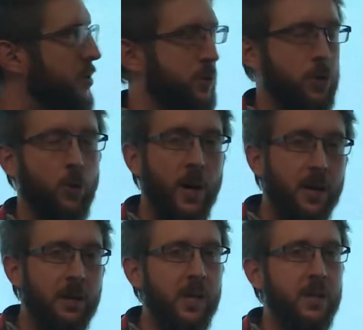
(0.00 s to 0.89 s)

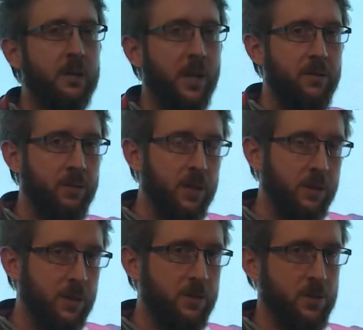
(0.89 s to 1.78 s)
directly delivering
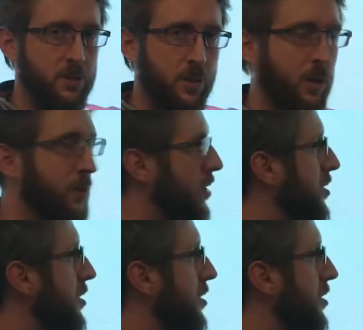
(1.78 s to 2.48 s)
those instructions